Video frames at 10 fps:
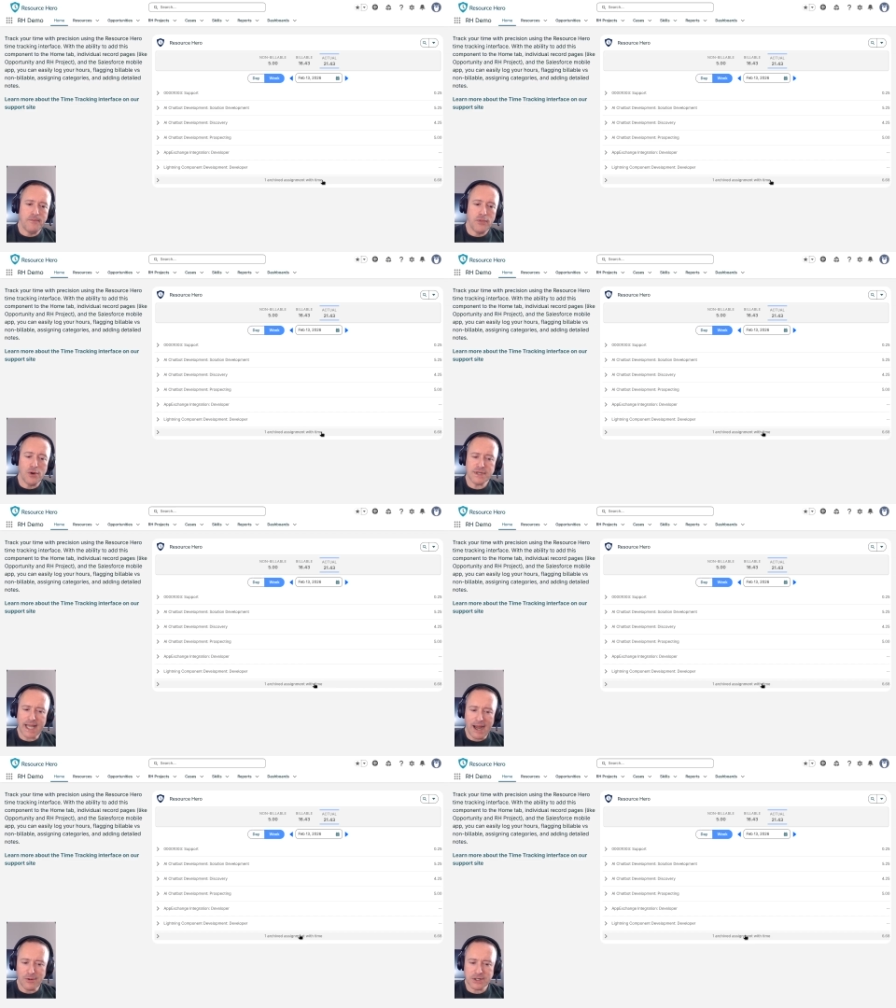Those
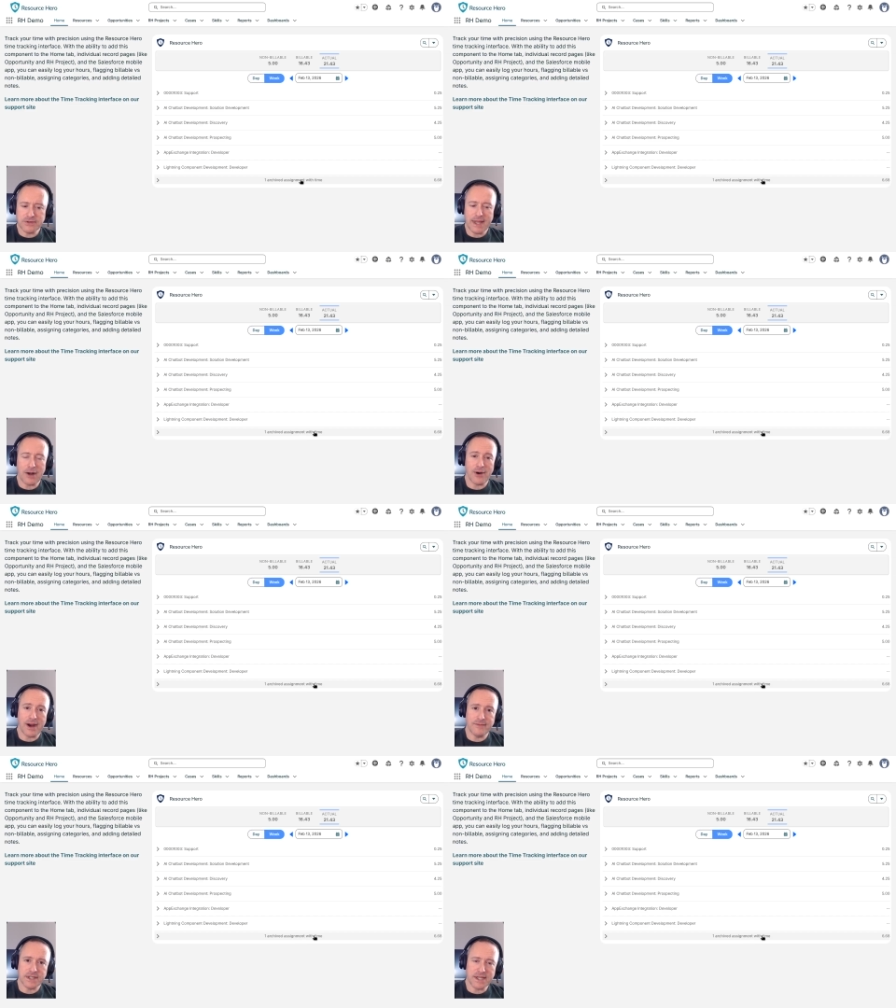hours for that
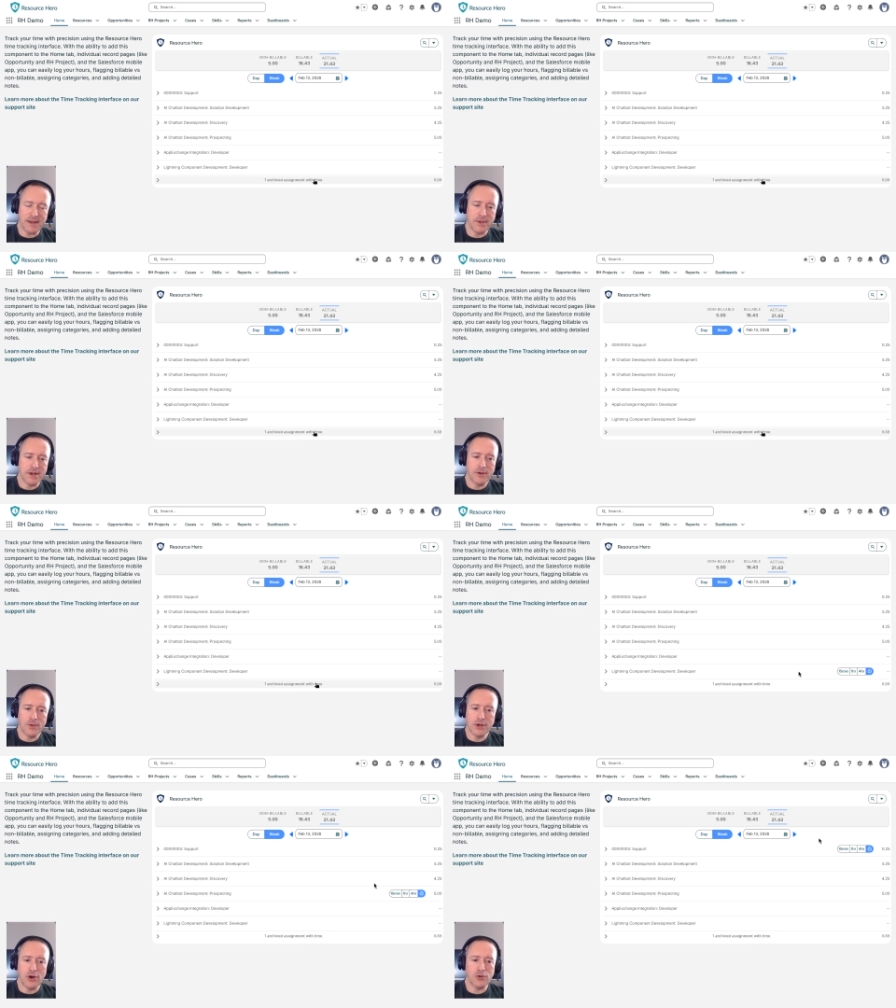archived assignment
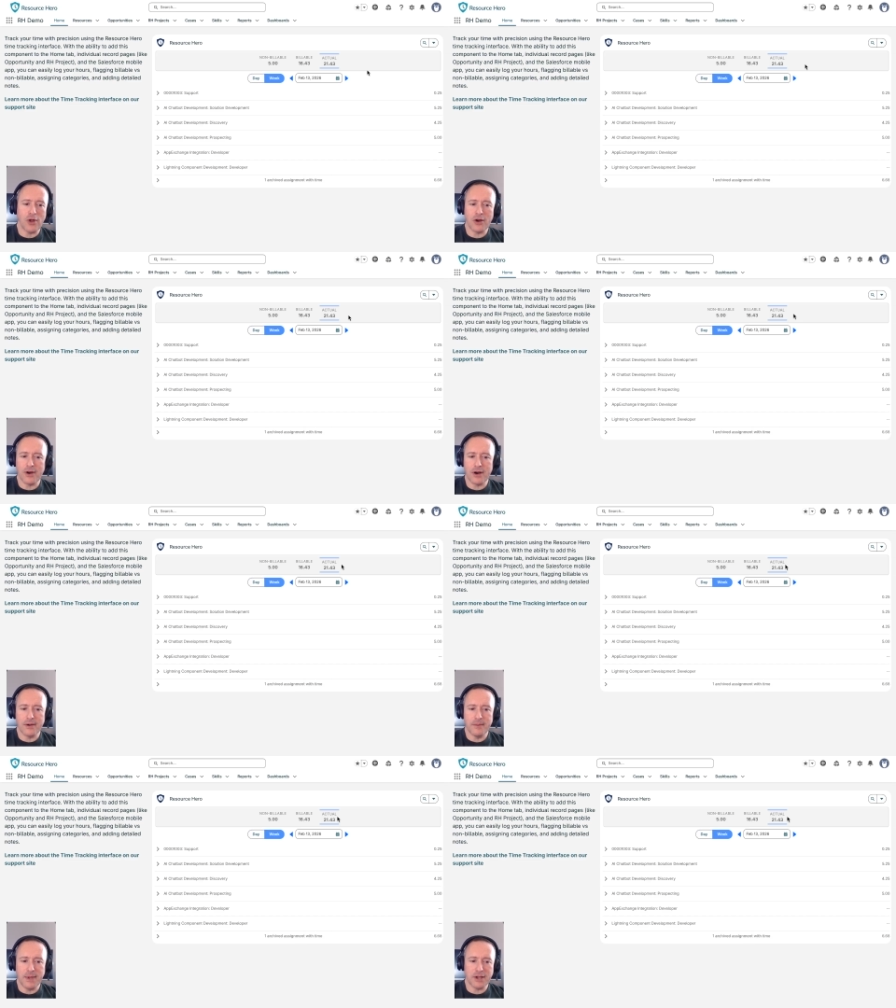would no
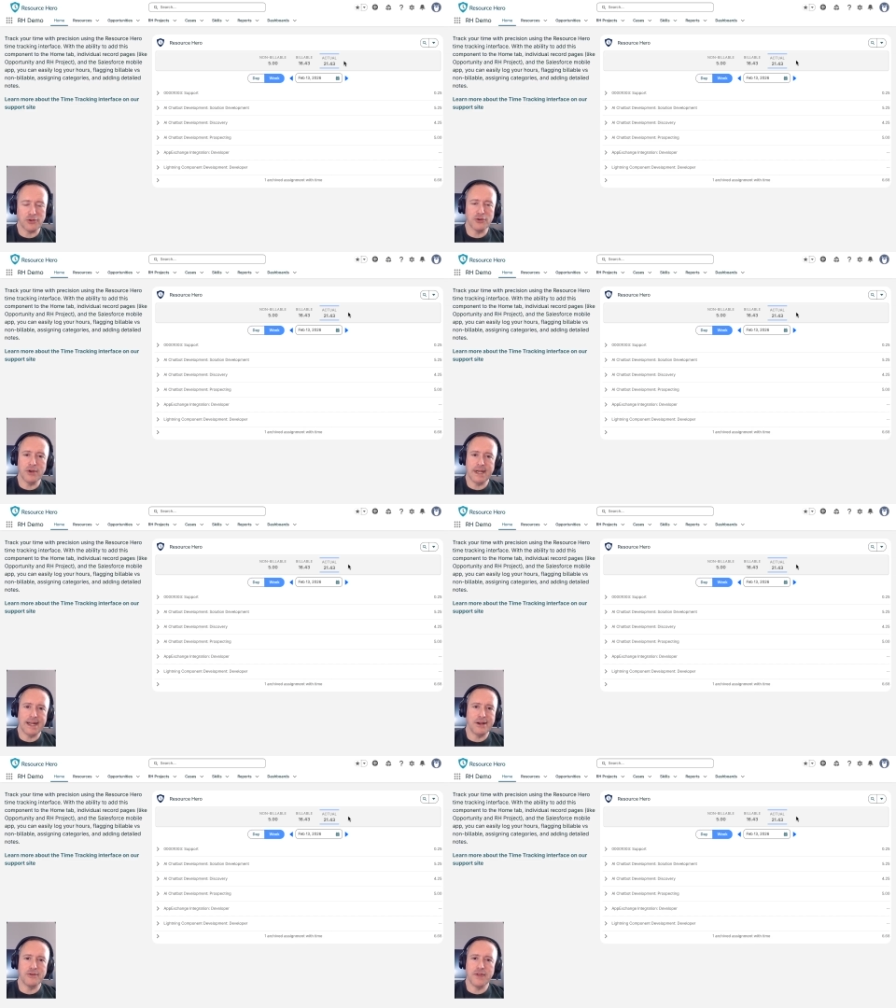longer be included
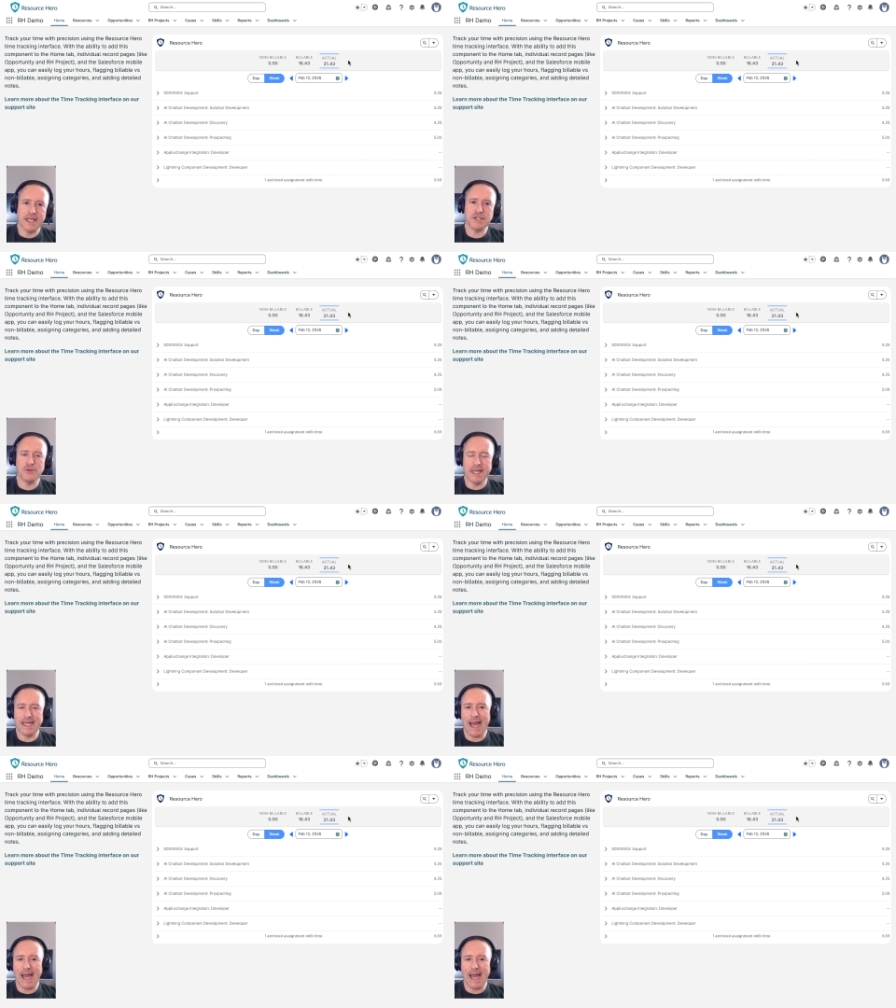in your this week